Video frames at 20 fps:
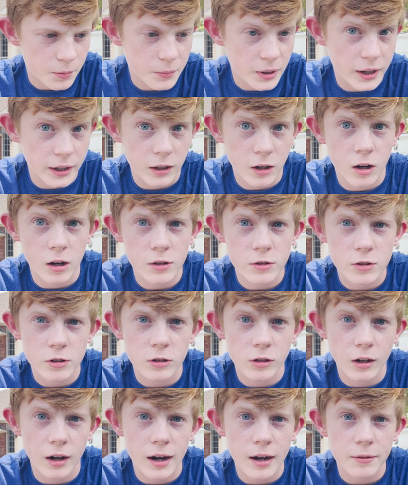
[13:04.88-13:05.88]
my console
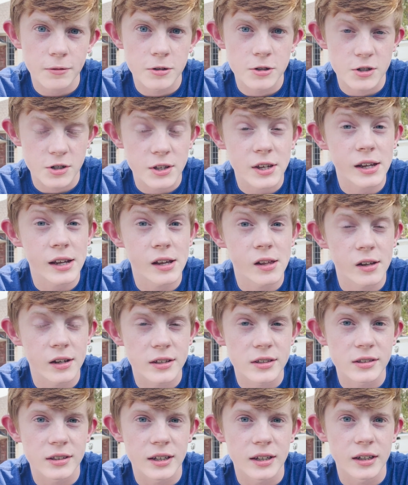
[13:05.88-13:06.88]
graph, which is a
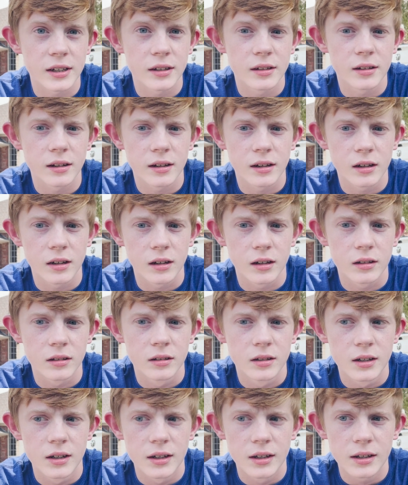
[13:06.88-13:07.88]
Helix 10
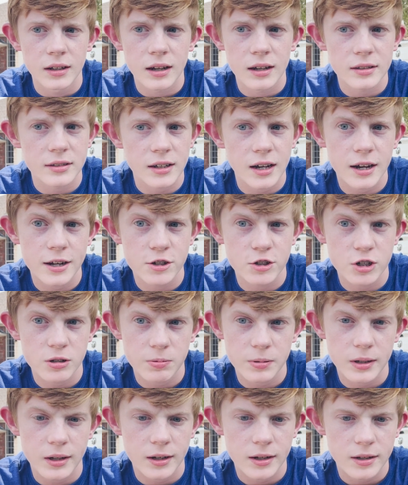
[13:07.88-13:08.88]
SI
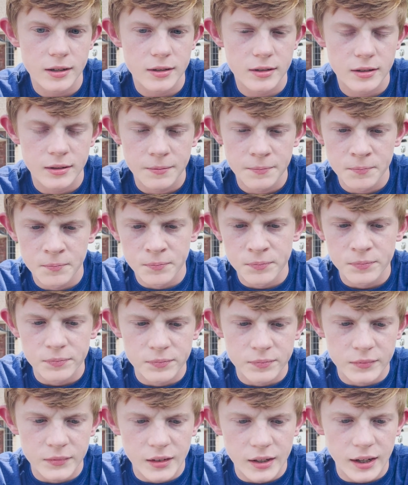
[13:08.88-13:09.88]
GPS,
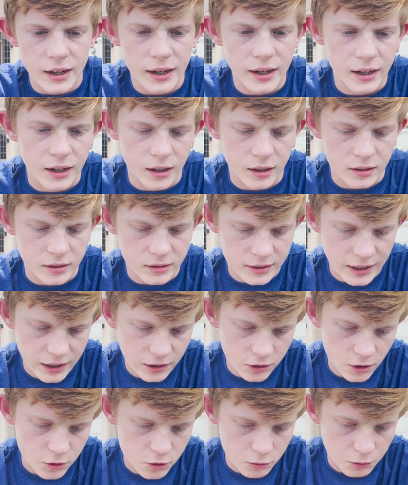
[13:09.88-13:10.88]
and take
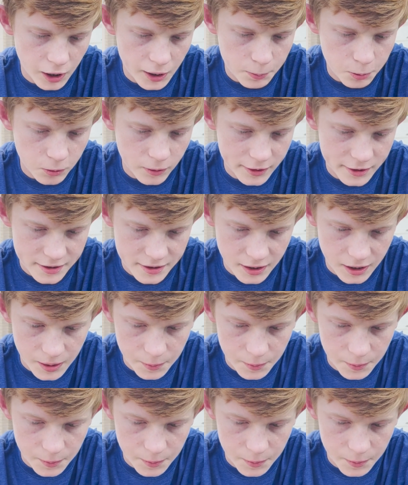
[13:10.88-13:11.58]
those waypoints that I